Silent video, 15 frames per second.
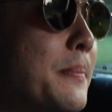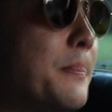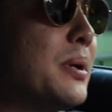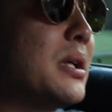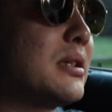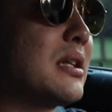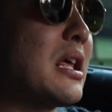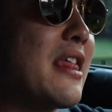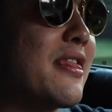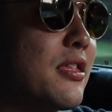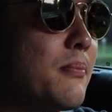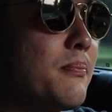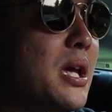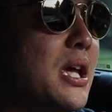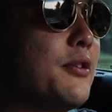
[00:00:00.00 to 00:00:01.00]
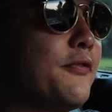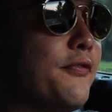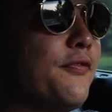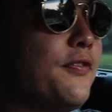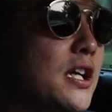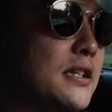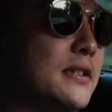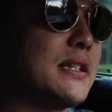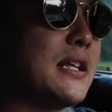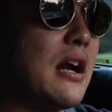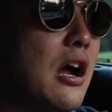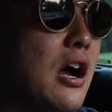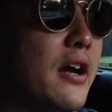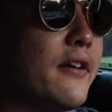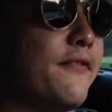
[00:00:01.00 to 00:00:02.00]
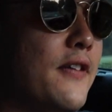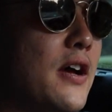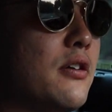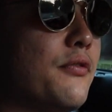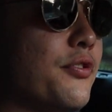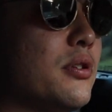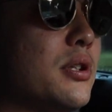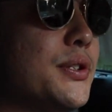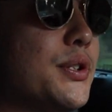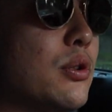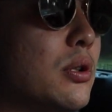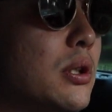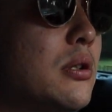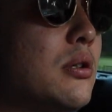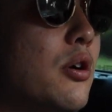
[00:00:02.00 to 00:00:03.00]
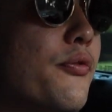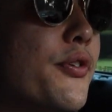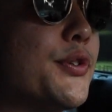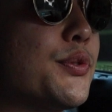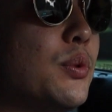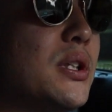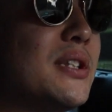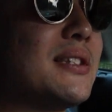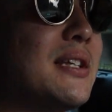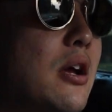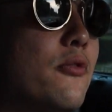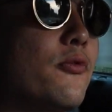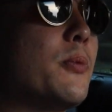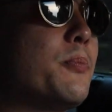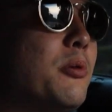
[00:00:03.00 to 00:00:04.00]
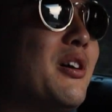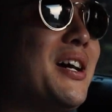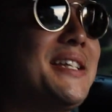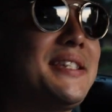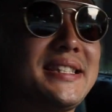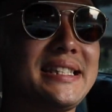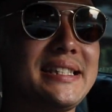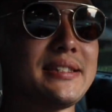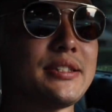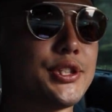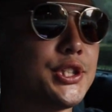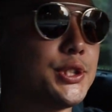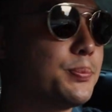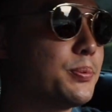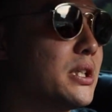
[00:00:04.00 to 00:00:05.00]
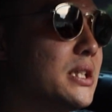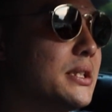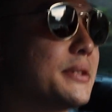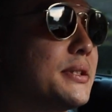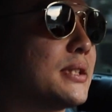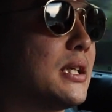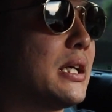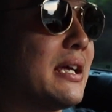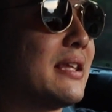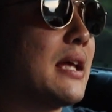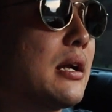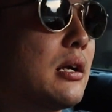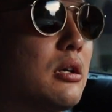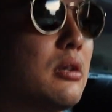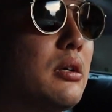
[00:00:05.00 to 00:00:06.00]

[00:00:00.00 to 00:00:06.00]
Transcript: But the main fix that I found for these coilovers was replacing the springs that